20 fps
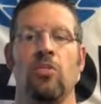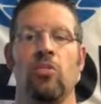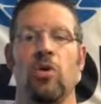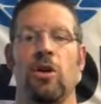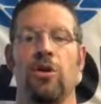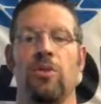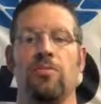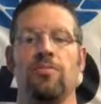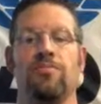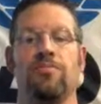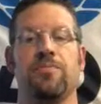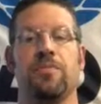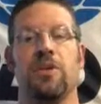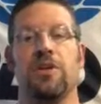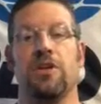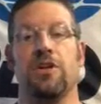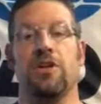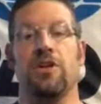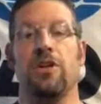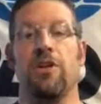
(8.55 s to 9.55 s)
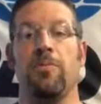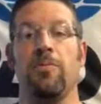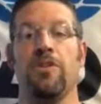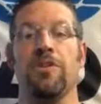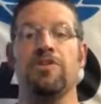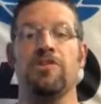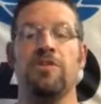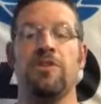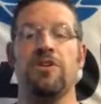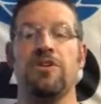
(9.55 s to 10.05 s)
Well, a couple
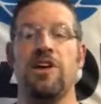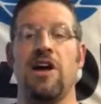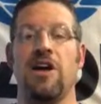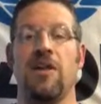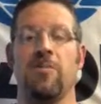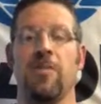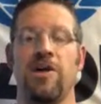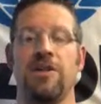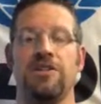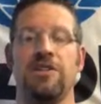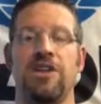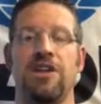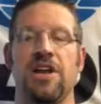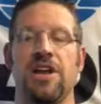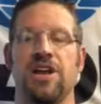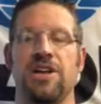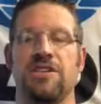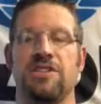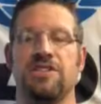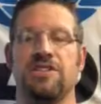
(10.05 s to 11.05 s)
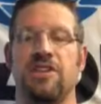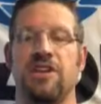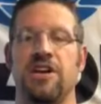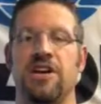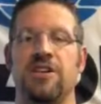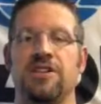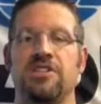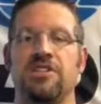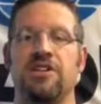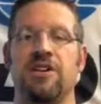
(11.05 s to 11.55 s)
things I want to talk about today is
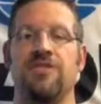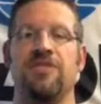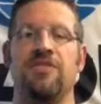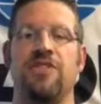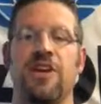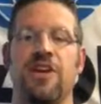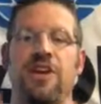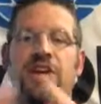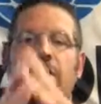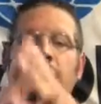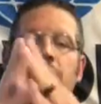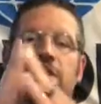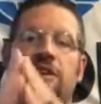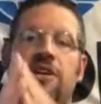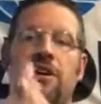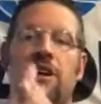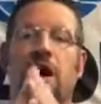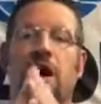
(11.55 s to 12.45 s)
stuff that can